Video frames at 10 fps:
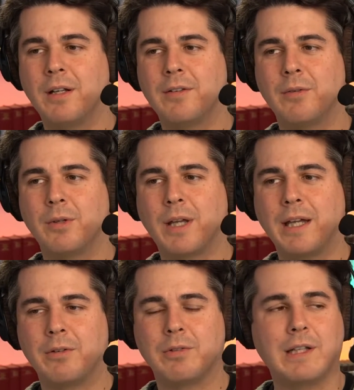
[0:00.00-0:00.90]
So you
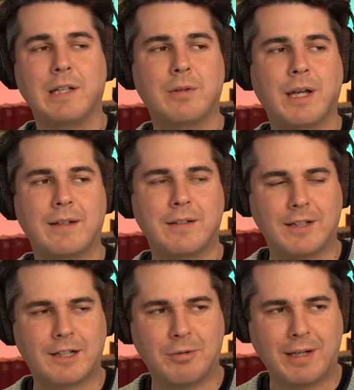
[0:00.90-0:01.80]
cannot really look at the
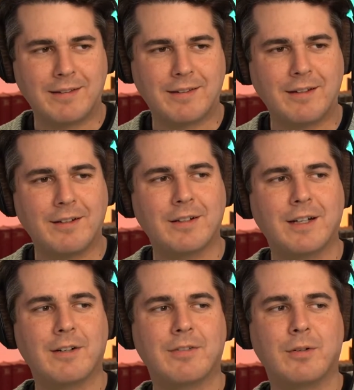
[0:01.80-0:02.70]
credits here.
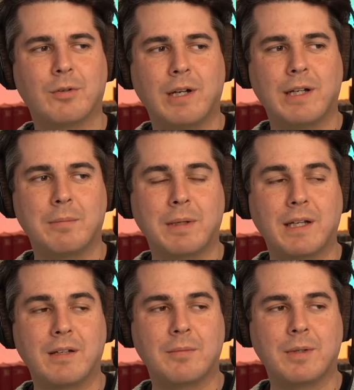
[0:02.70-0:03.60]
There's no credit
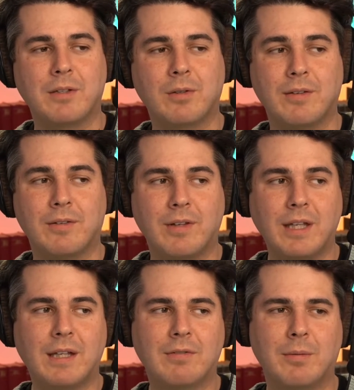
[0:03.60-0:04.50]
mechanism that you can
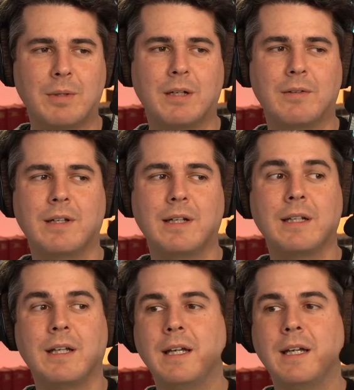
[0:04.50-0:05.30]
see from the outside.